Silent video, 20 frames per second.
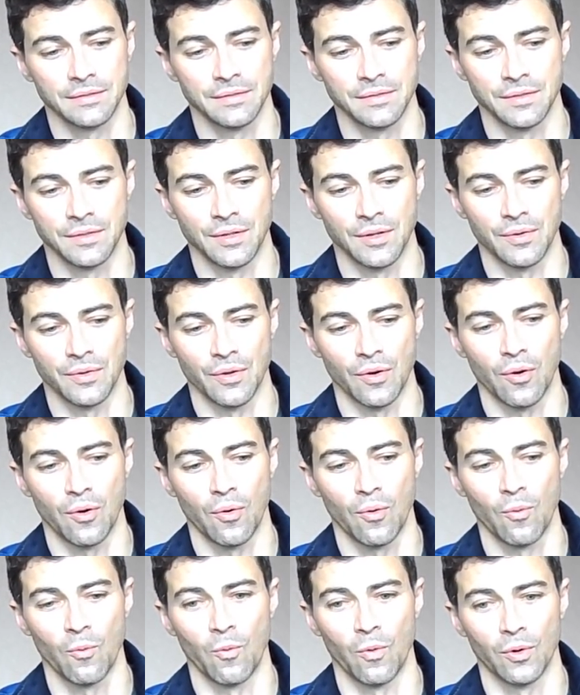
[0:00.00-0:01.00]
you know, the
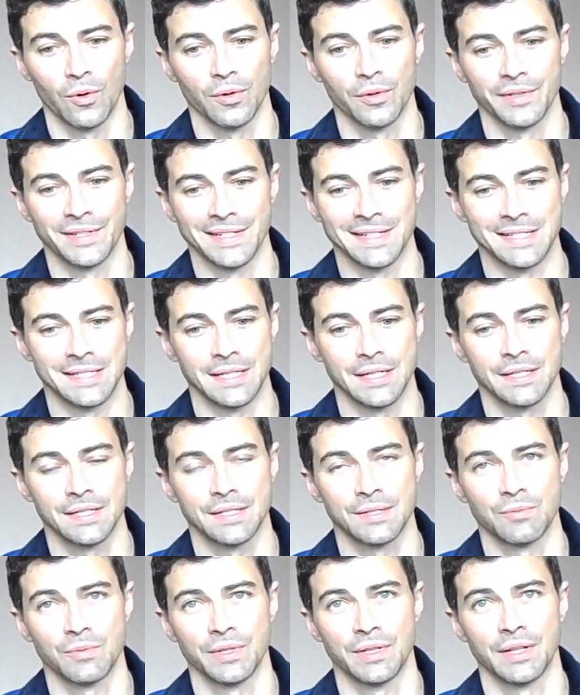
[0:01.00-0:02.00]
whole world
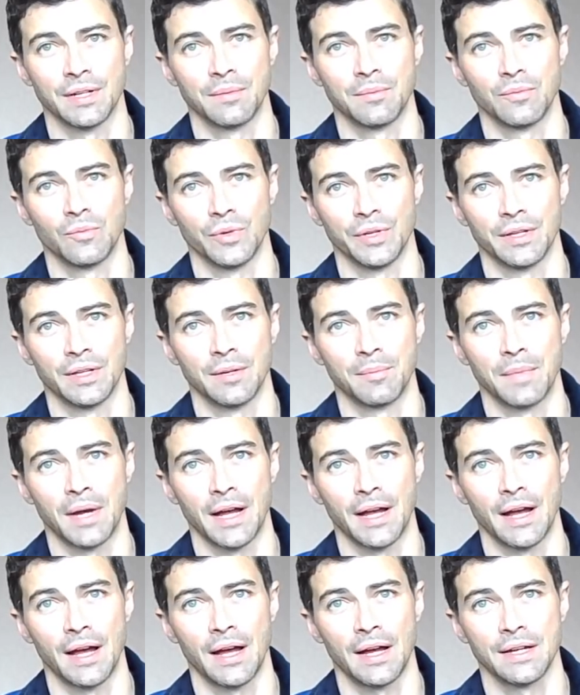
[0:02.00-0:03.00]
exists within my
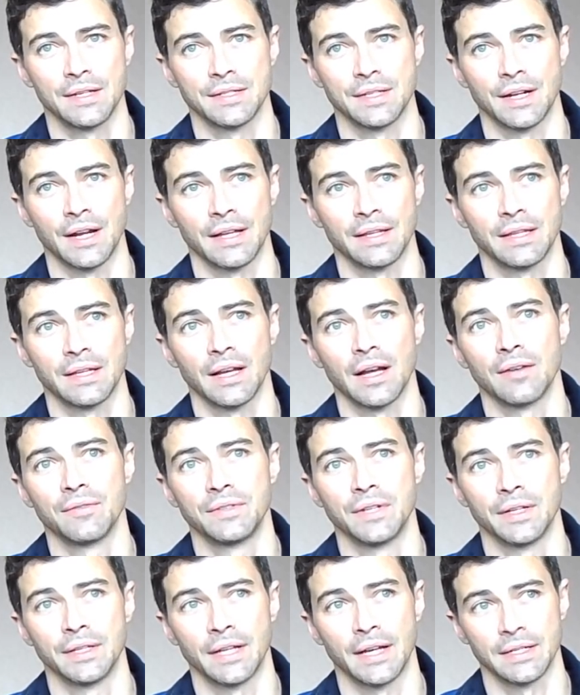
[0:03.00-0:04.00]
eyes. And I think I've
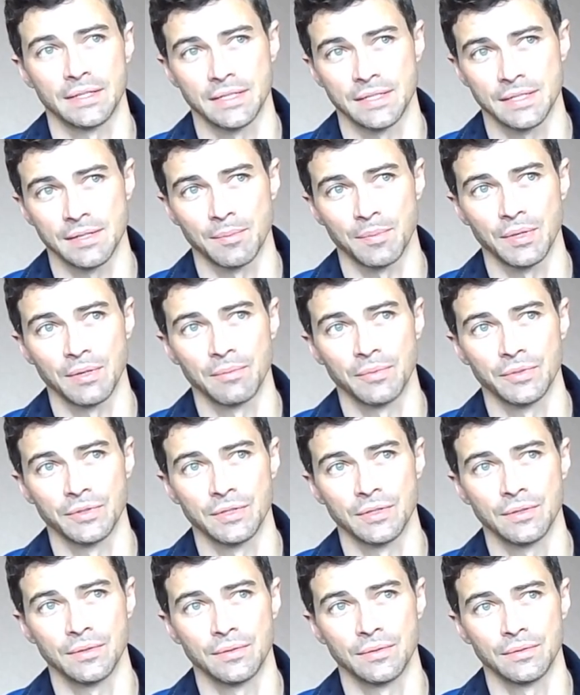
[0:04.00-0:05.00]
done that to some people
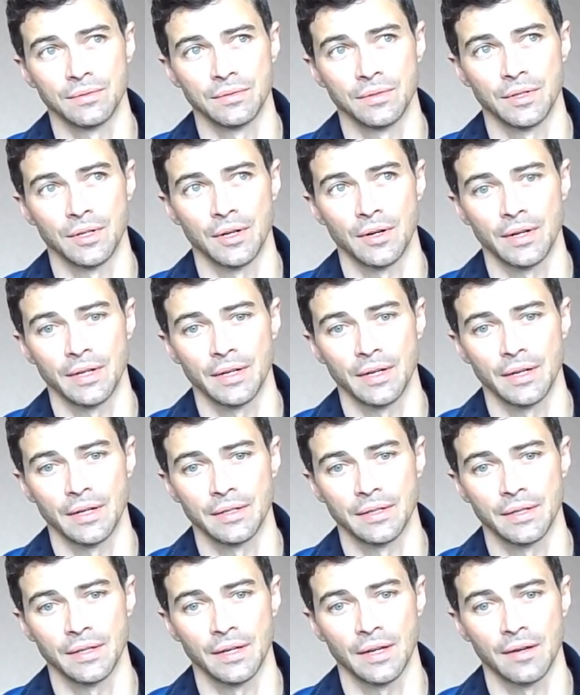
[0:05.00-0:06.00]
too. You know,
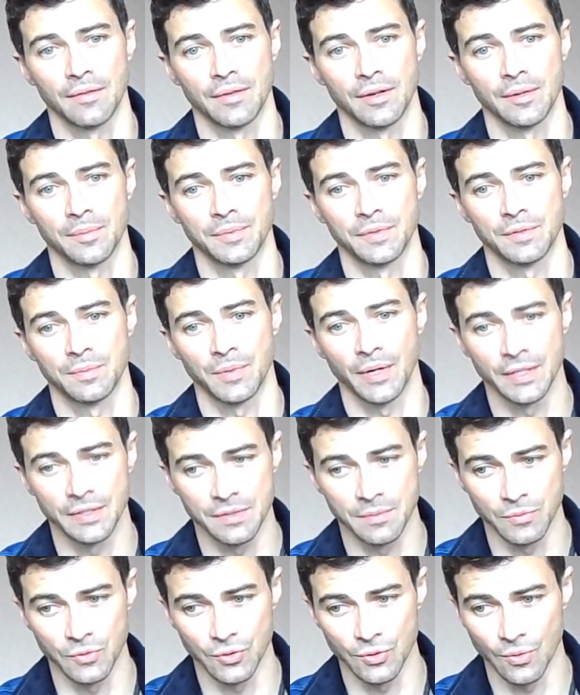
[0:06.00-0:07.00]
I think I've helped spread
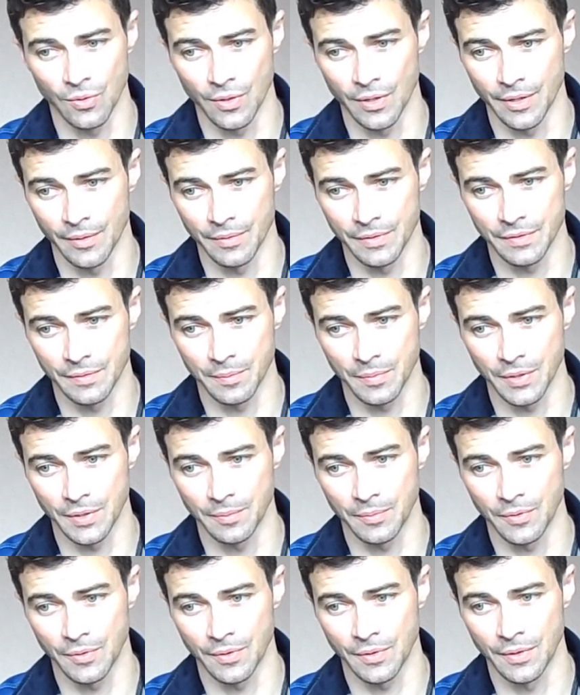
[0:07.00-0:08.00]
some joy with some
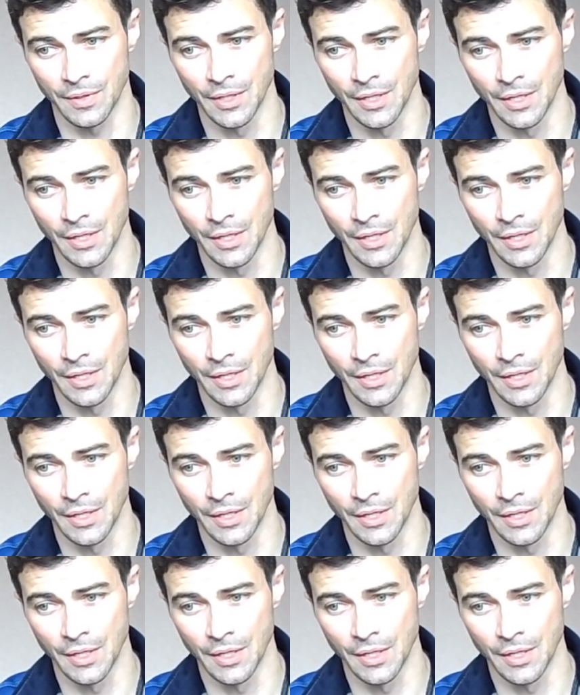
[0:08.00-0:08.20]
people.